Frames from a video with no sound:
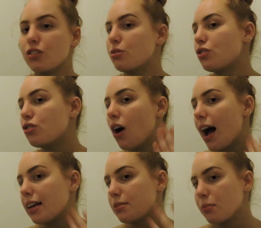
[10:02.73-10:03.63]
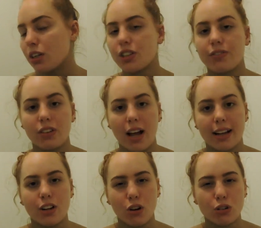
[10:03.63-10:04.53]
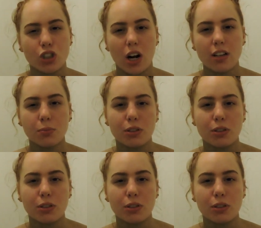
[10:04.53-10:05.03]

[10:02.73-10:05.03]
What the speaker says: so it's not as much of a like contrast